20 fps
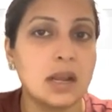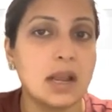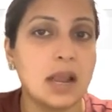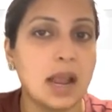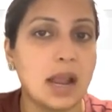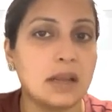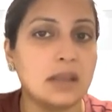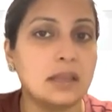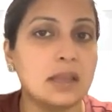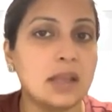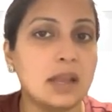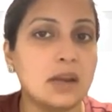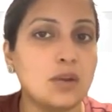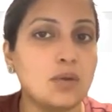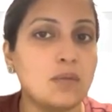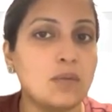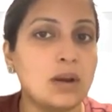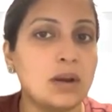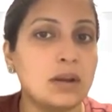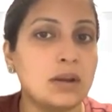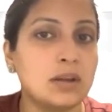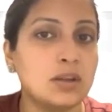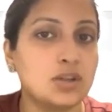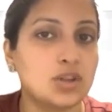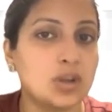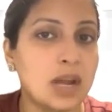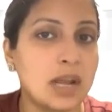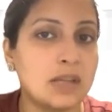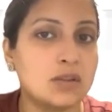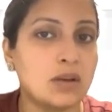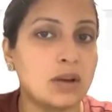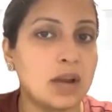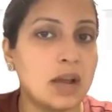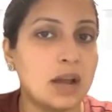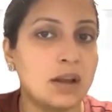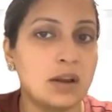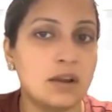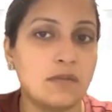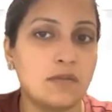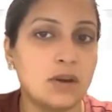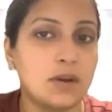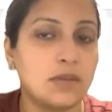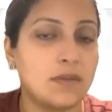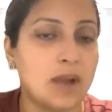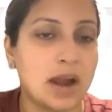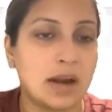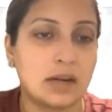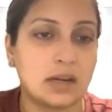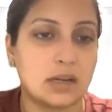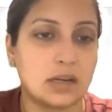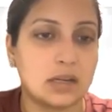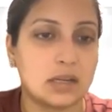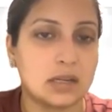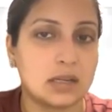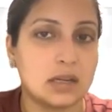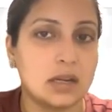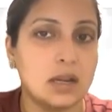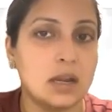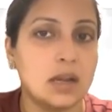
and then you will initialize your array for factors.